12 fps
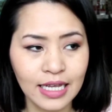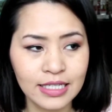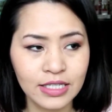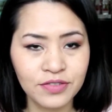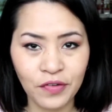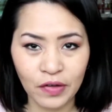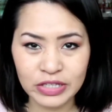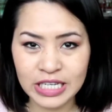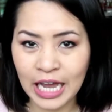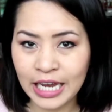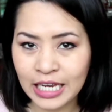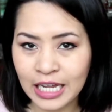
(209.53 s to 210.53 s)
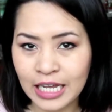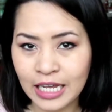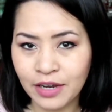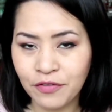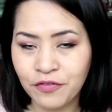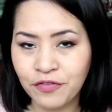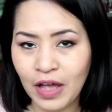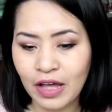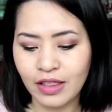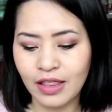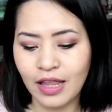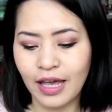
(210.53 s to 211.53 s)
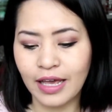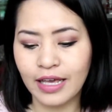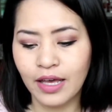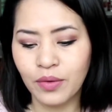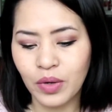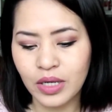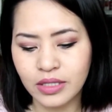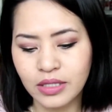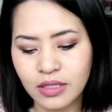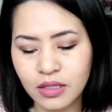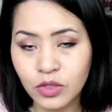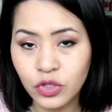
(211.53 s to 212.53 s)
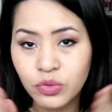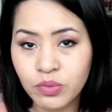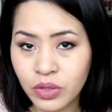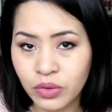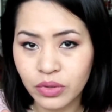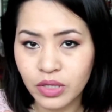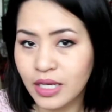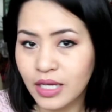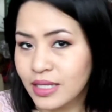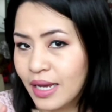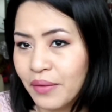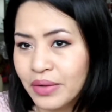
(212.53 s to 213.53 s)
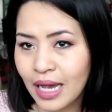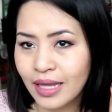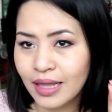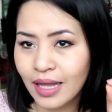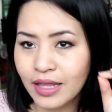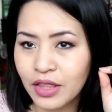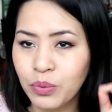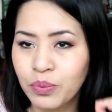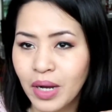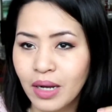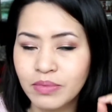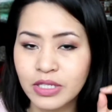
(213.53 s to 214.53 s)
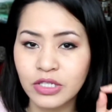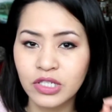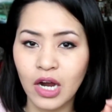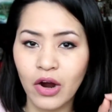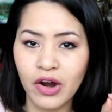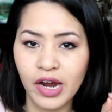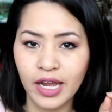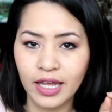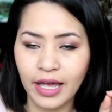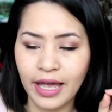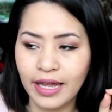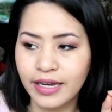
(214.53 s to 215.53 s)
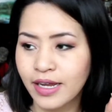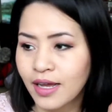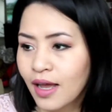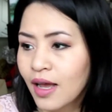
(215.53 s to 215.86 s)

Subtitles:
it just felt tightening, and it felt like it was smooth, because I always had like little bumps and scarring and